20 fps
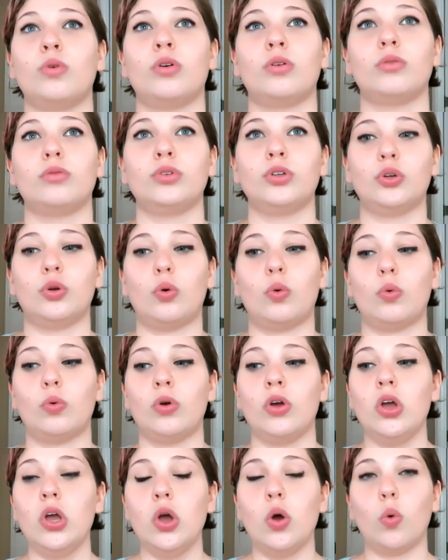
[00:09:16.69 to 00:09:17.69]
um, you
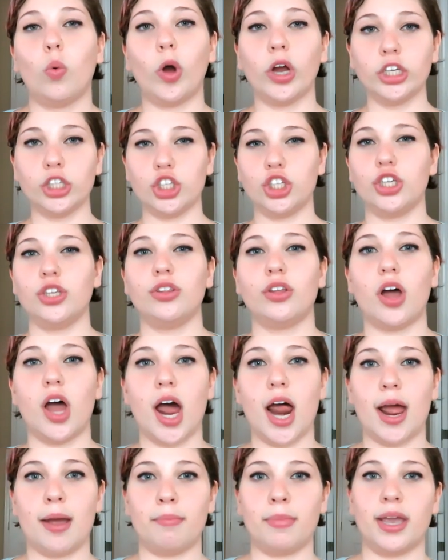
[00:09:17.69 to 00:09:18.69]
know, when she
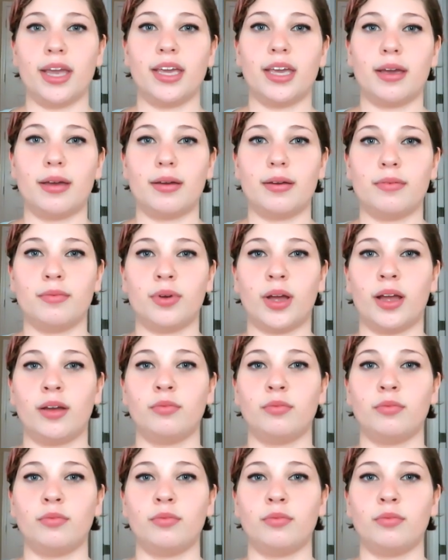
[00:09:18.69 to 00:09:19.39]
thought I might get,